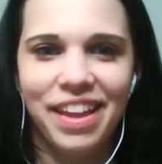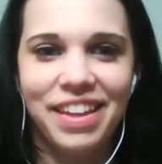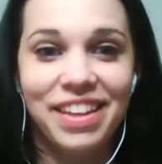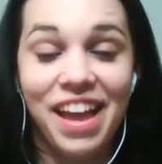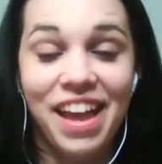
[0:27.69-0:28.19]

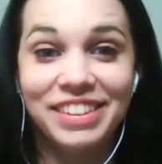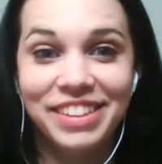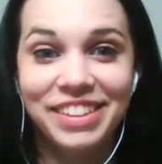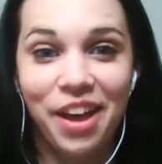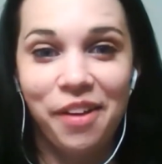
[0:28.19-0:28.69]
Yes,
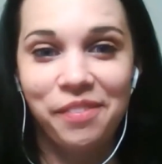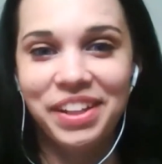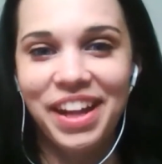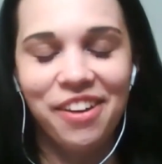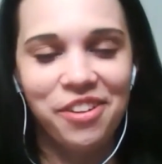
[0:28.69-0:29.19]
I
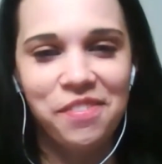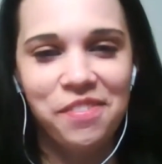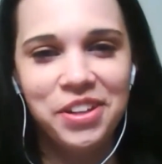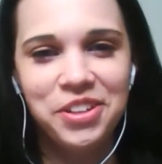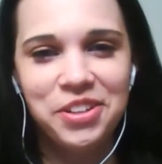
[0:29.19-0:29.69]
don't know
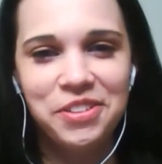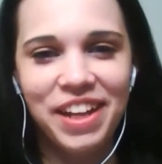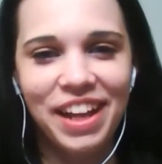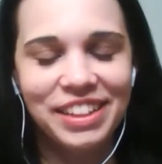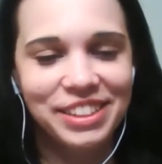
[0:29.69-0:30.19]
about you, but
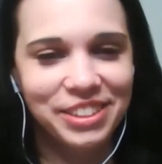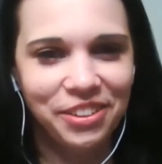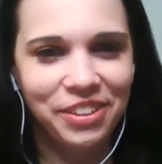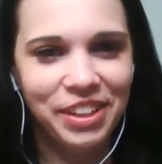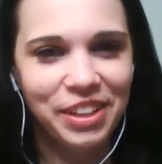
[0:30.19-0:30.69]
I
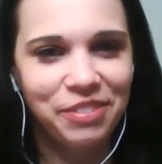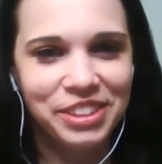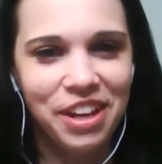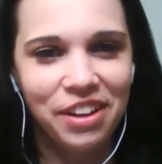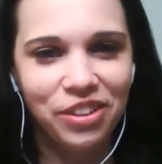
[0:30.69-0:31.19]
certainly was
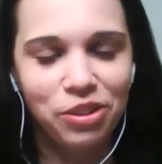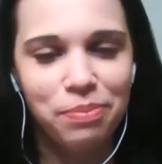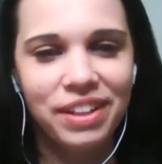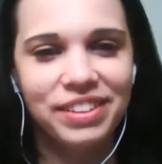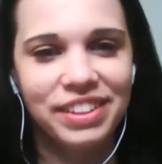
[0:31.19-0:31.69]
not
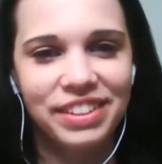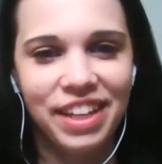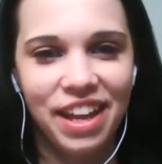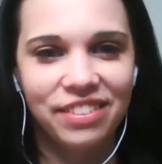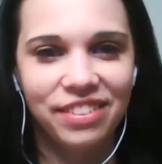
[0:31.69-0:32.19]
expecting
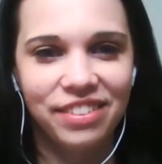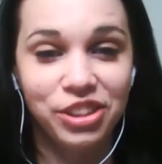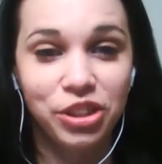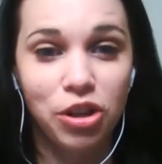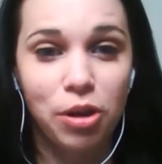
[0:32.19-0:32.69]
Danza to
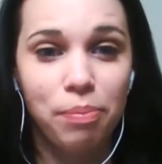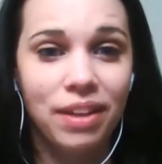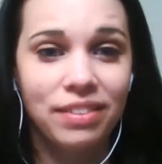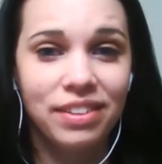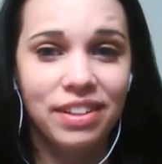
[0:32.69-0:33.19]
show up
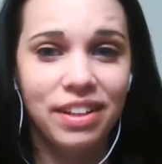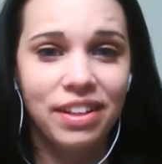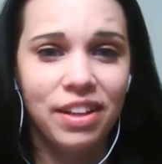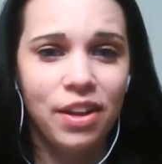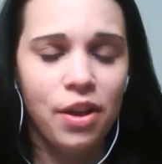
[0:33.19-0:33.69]
as he did
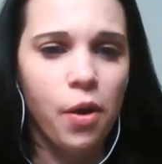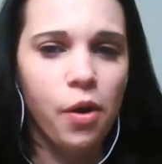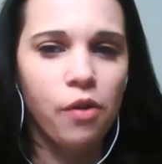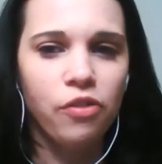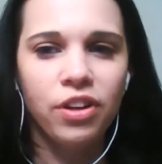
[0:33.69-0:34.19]

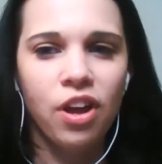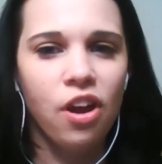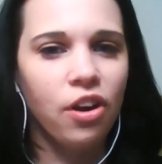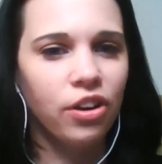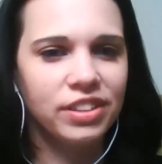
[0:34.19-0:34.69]
over in
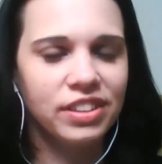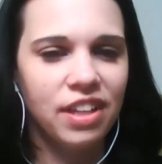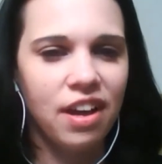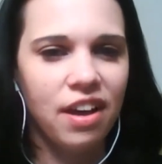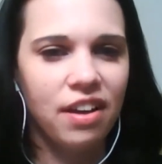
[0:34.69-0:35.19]

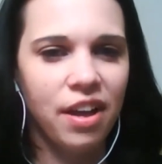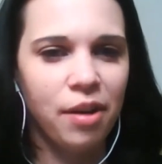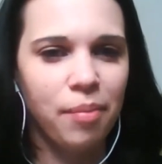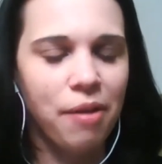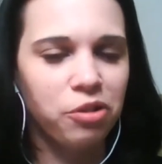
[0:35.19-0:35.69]

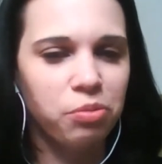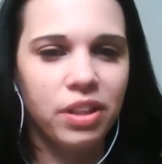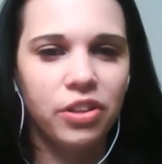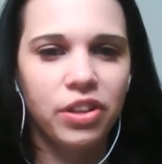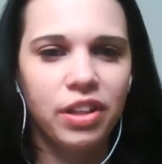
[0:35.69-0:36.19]
Arkansas. I was
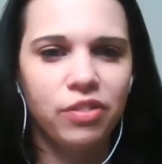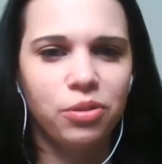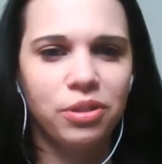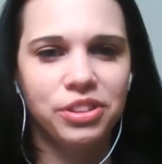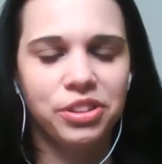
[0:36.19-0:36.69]
really looking
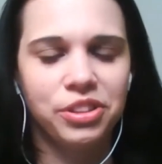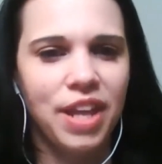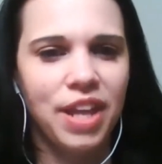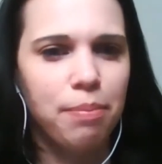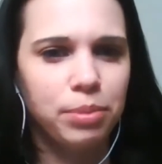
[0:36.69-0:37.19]
towards,
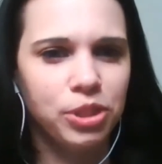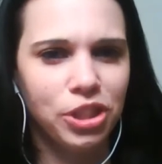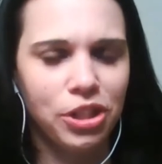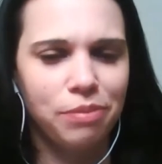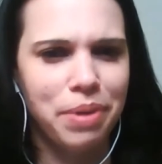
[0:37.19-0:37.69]

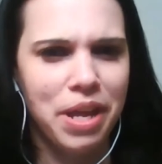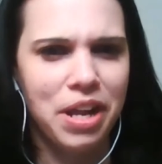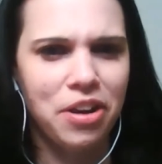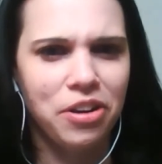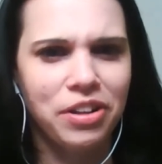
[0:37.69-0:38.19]
Tapiture and
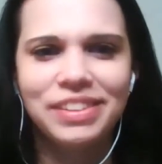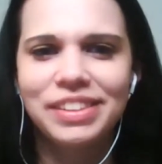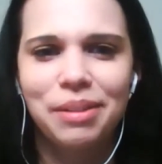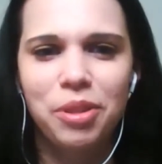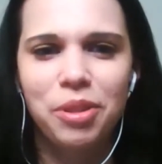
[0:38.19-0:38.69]
Bayern and
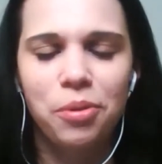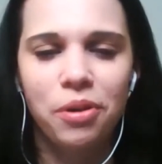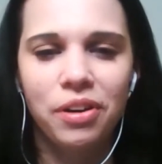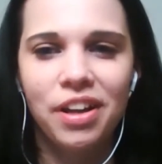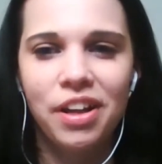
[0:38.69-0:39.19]
some of the
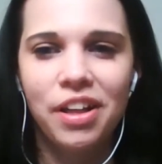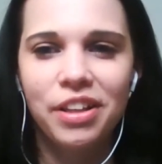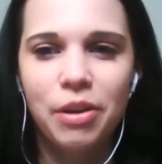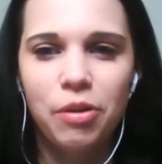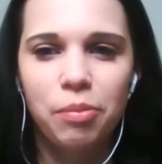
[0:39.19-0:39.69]
more
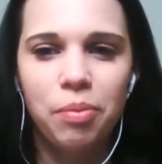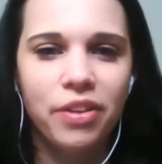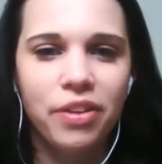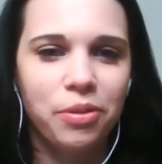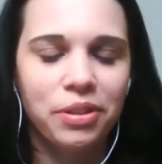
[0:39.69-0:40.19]

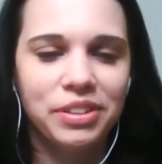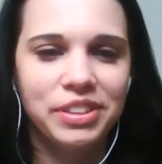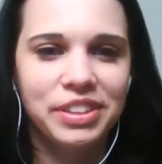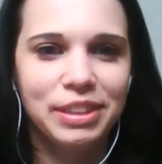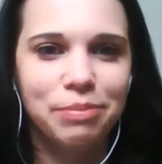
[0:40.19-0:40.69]
lower-priced
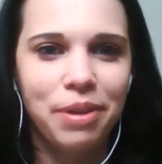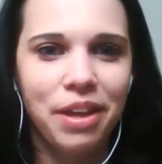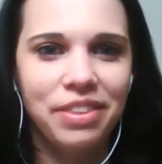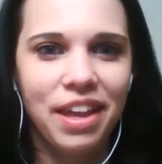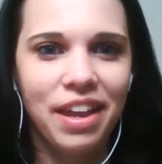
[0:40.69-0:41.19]
horses,
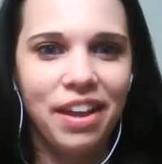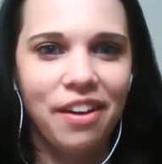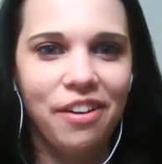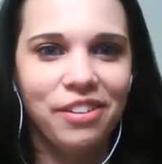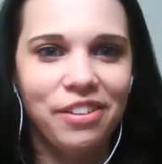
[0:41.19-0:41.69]
but they
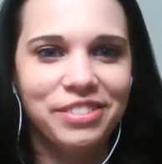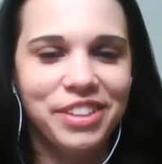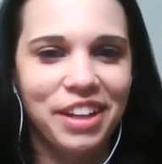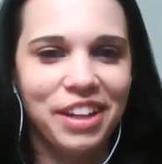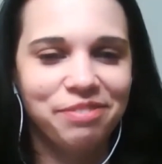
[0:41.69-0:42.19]
all
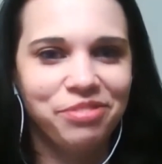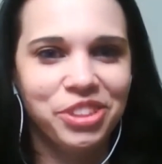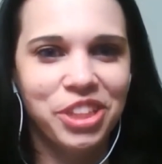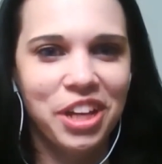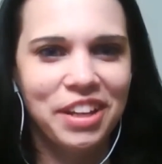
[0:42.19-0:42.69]
got
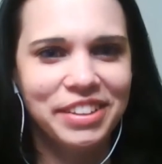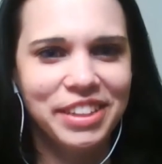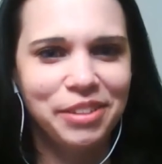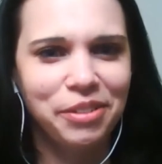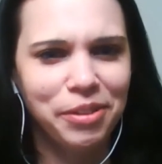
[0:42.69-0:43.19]
shunned.
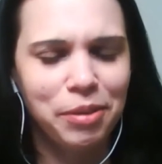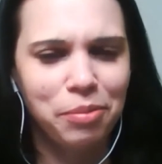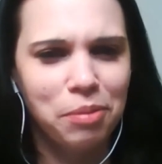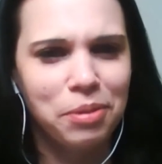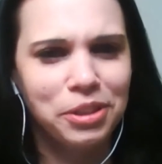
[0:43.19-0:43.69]
He
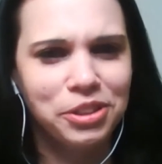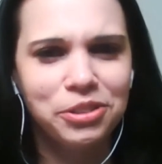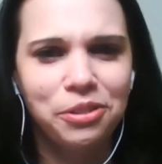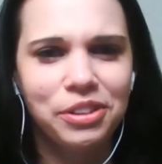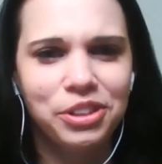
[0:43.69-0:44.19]
pretty much
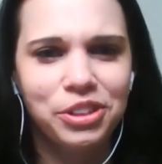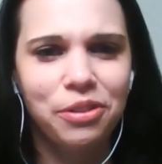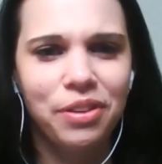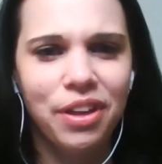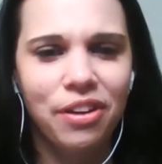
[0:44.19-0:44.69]
stole the
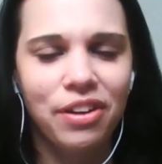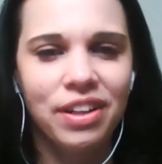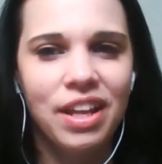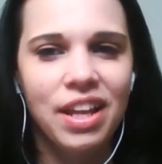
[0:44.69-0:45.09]
show there. And,